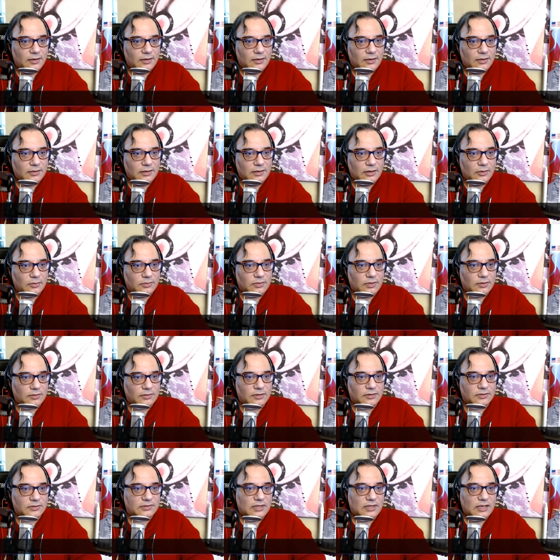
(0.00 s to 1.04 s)
you know,
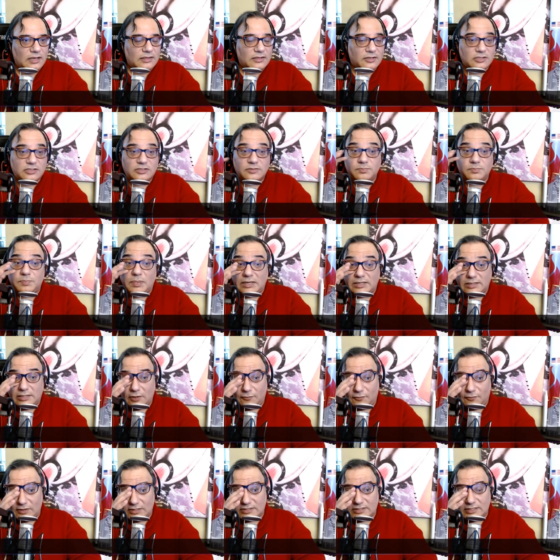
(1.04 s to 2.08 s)
there's big
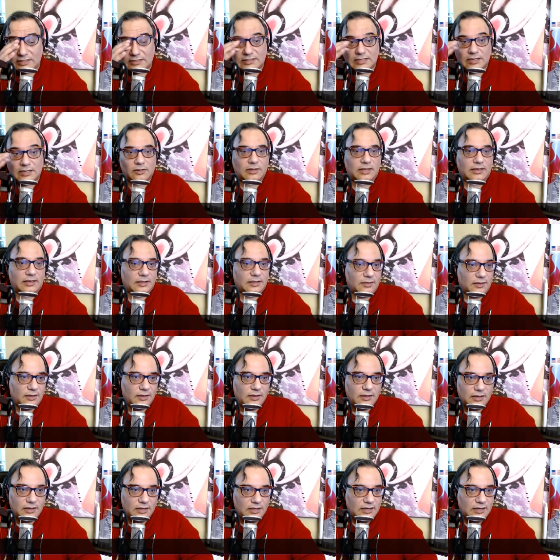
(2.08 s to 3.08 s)
differences there. Like in the